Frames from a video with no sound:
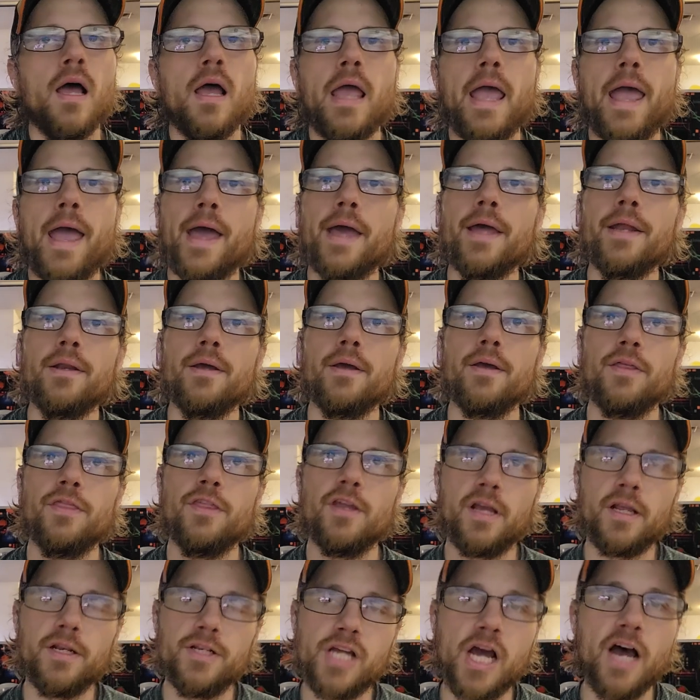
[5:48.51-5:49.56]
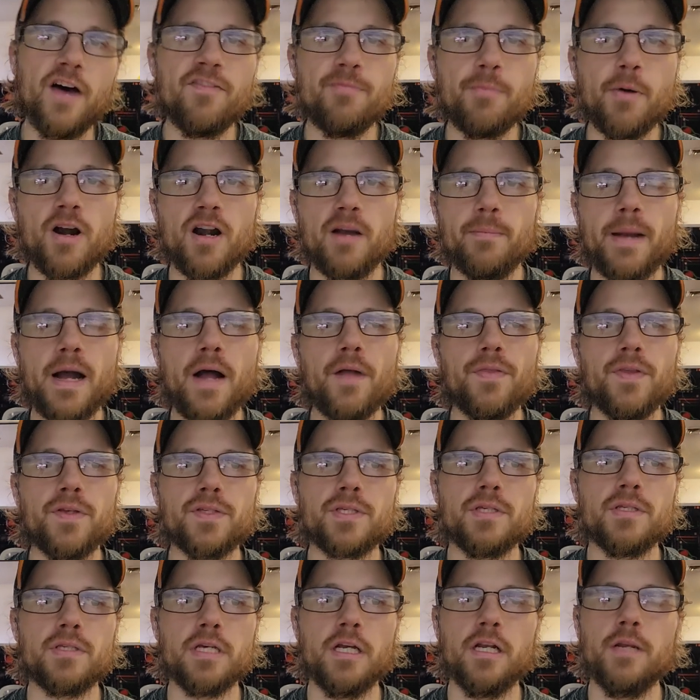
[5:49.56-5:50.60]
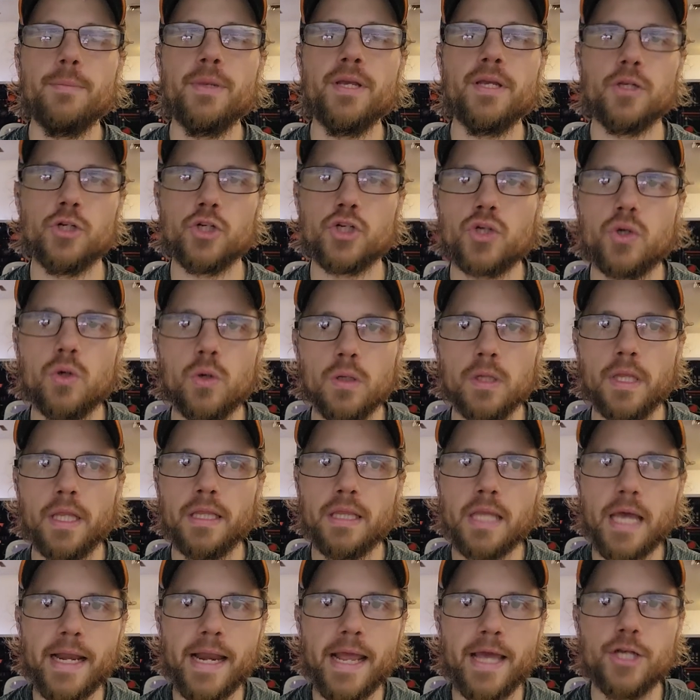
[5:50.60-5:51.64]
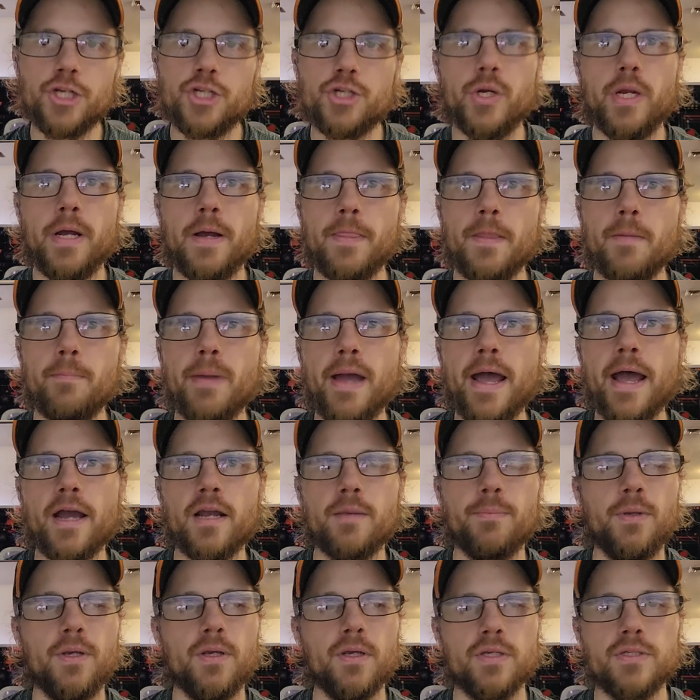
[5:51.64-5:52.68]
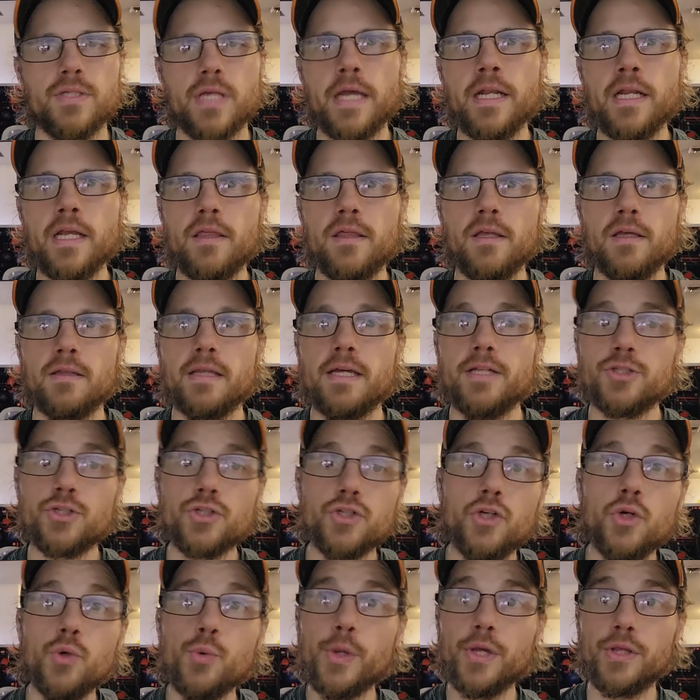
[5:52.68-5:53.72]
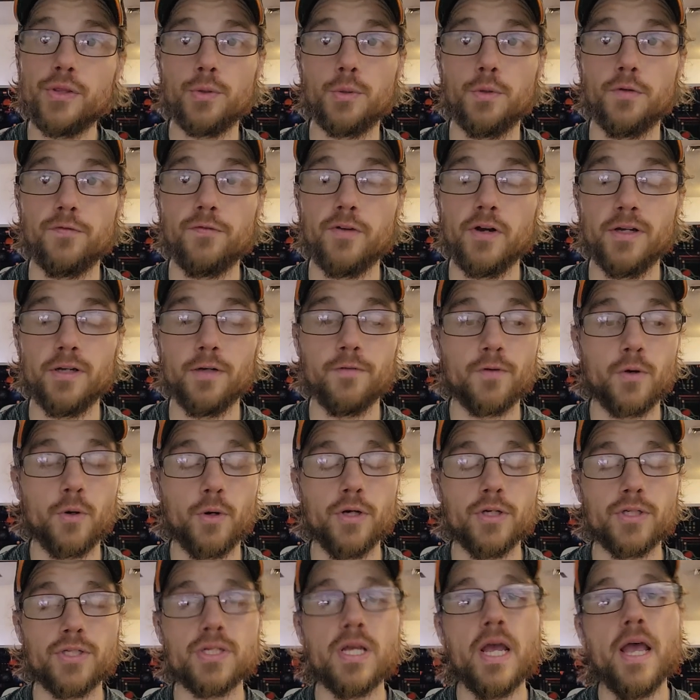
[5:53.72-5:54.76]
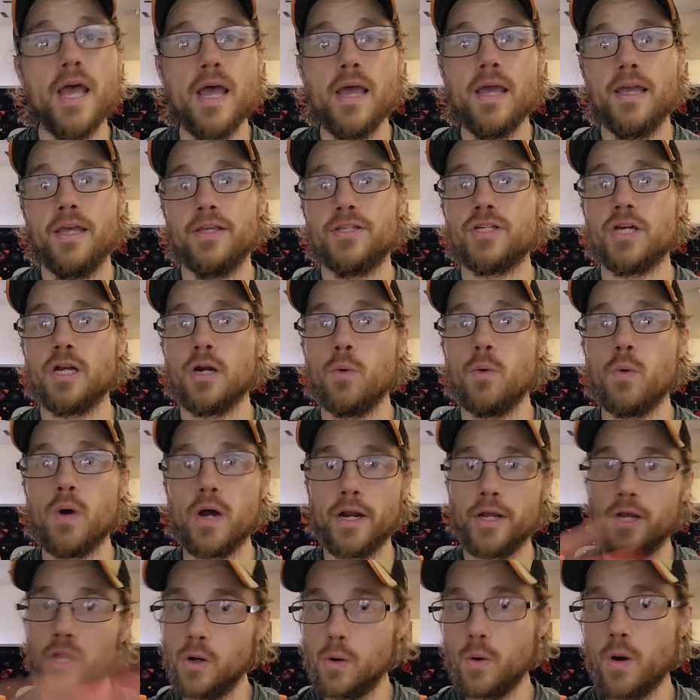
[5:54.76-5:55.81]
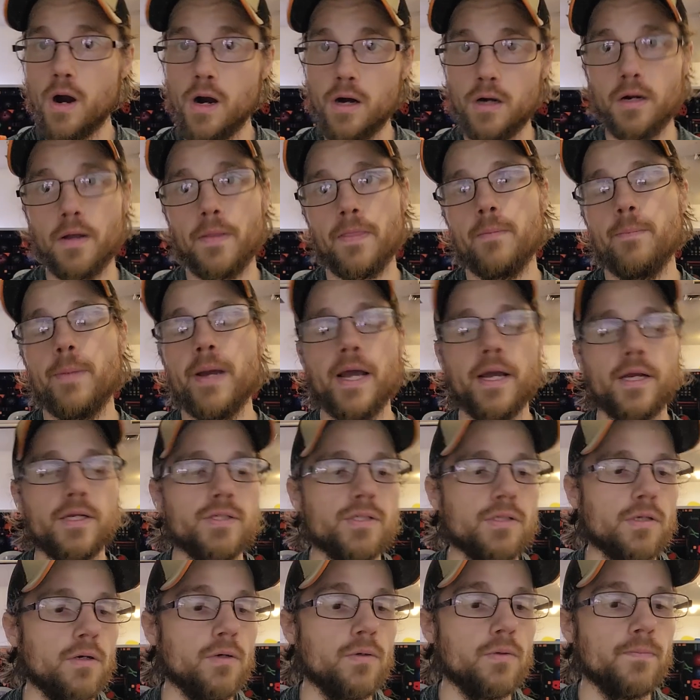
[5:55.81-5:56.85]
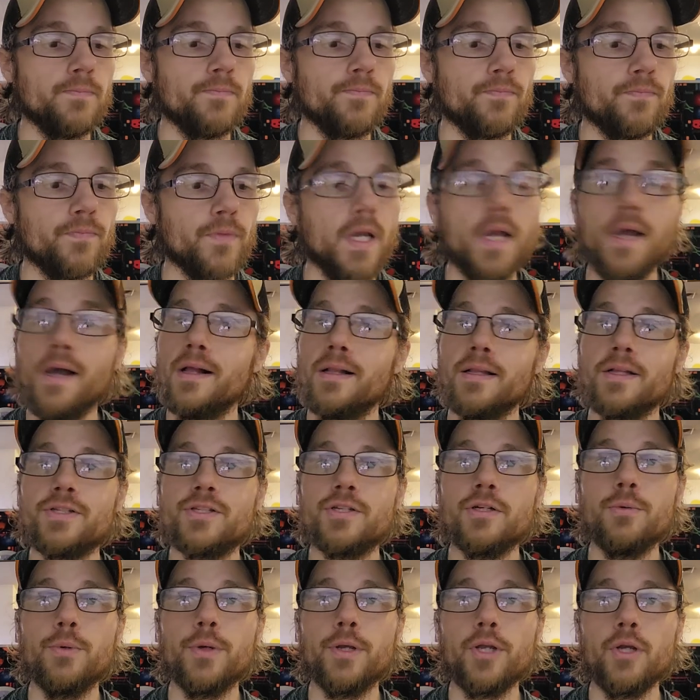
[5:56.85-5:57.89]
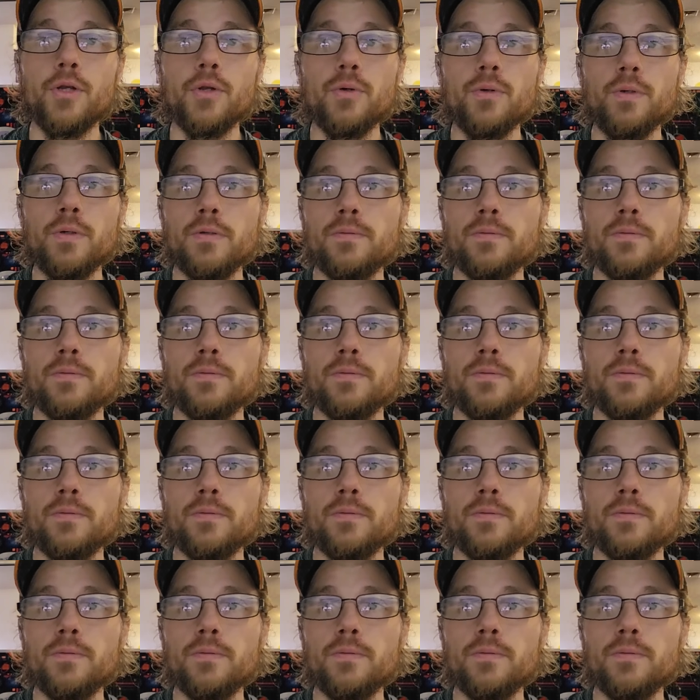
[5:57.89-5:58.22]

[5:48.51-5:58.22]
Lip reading: And the tough part about this is gonna be controlling that entry on the back, because anything that's too weak to the front, of course, is gonna wanna go hard on the back. So let's see what we can do.